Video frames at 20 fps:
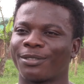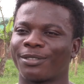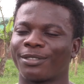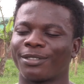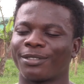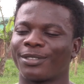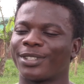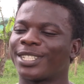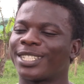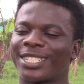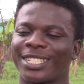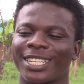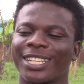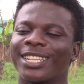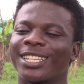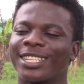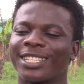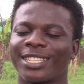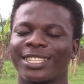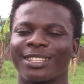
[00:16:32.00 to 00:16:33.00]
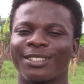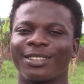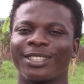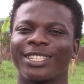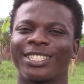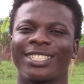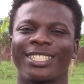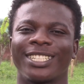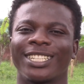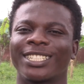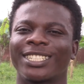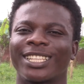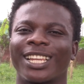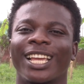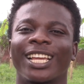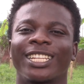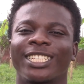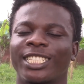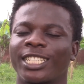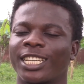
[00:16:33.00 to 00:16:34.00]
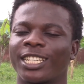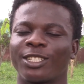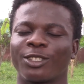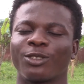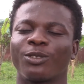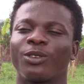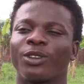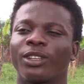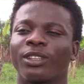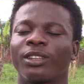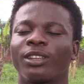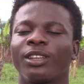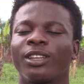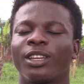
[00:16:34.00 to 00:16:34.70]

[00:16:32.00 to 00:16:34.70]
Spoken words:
Christianity. It's just like church going.